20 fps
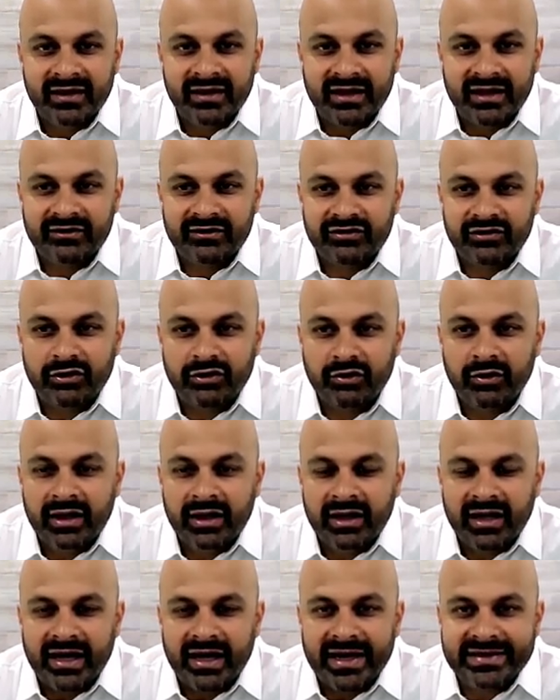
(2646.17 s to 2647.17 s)
And so
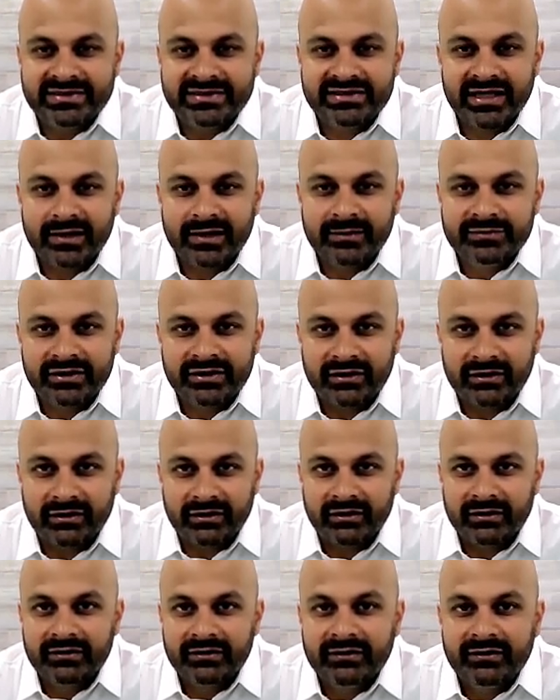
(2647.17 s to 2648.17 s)
I dubbed
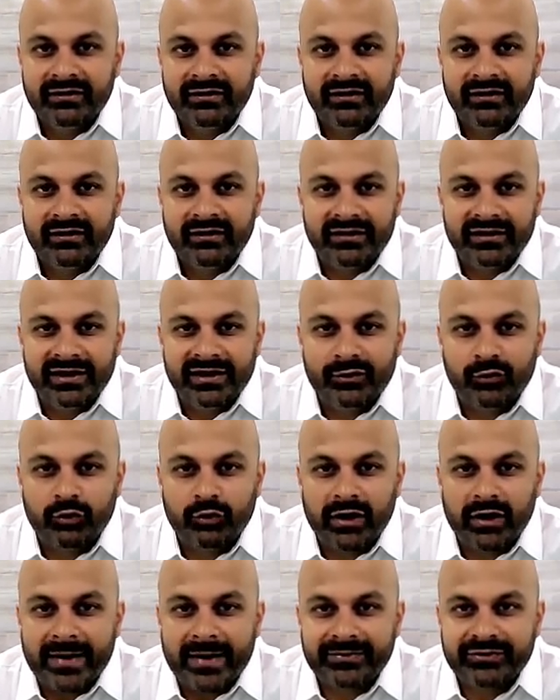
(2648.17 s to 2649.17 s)
her the
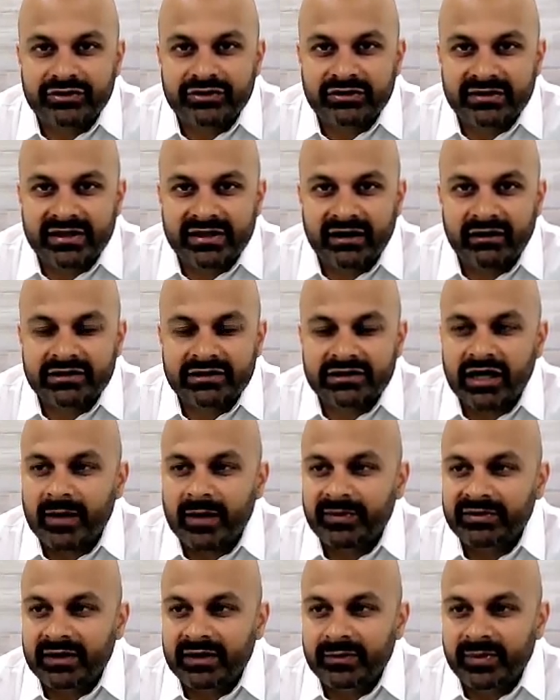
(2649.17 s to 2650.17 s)
Raptor
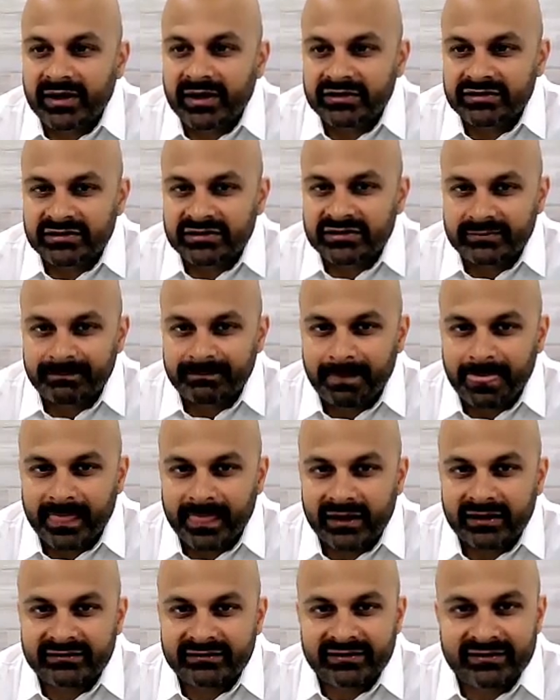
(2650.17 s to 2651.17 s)
keratopathy patient
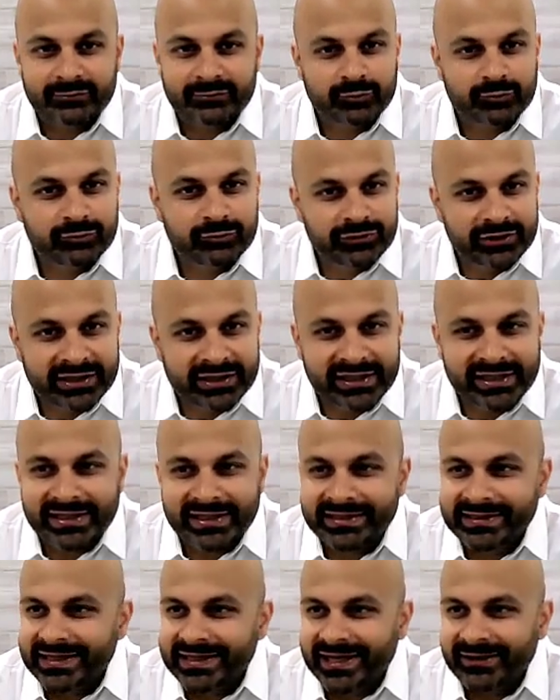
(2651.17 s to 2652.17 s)
because it really
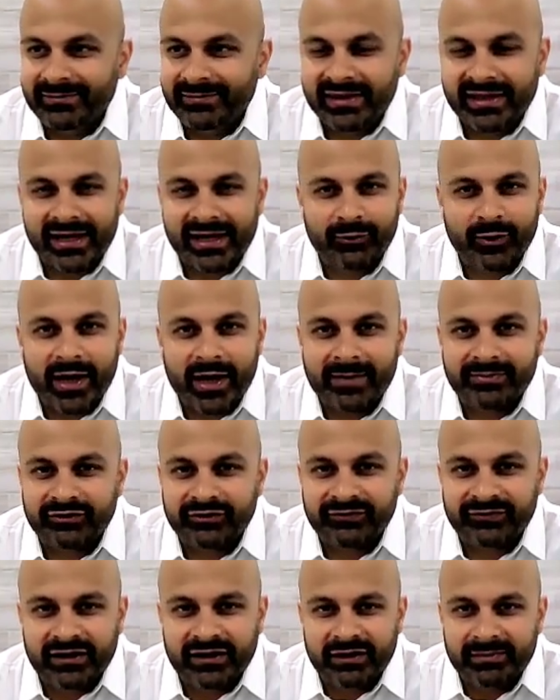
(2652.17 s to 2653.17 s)
gave me that Raptor
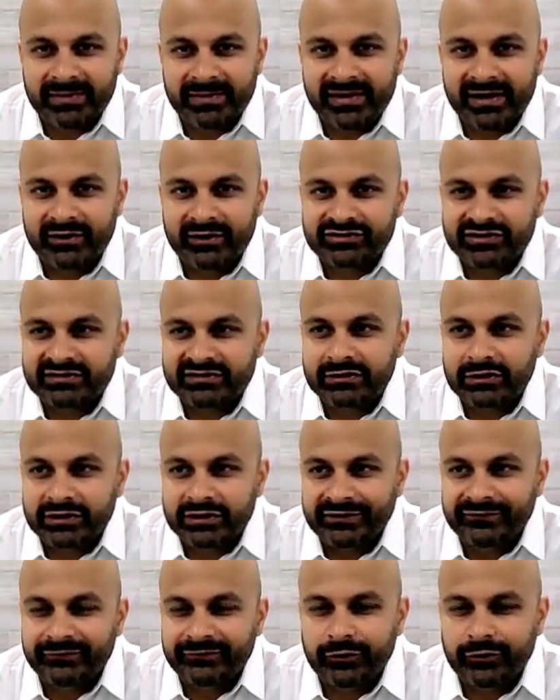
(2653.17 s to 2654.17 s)
feel. Maybe I was just
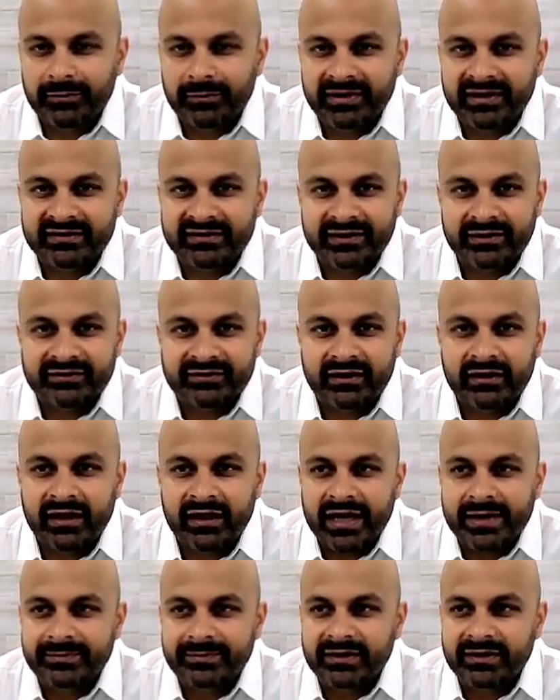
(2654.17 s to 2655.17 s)
looking for it because I was all
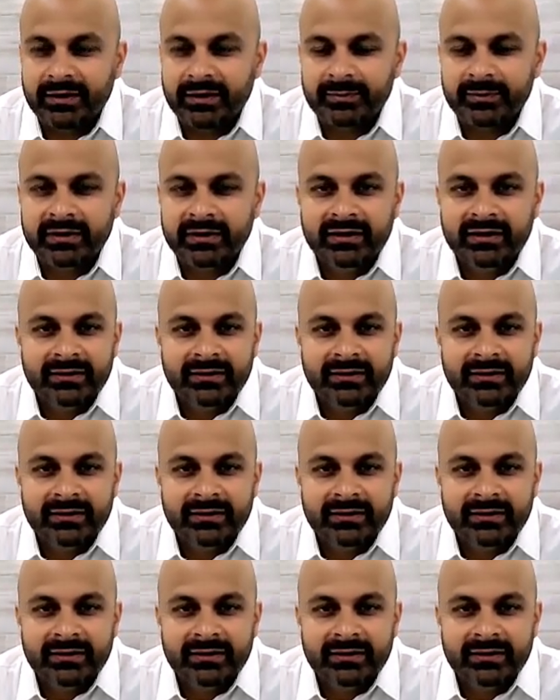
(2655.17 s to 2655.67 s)
hyped up.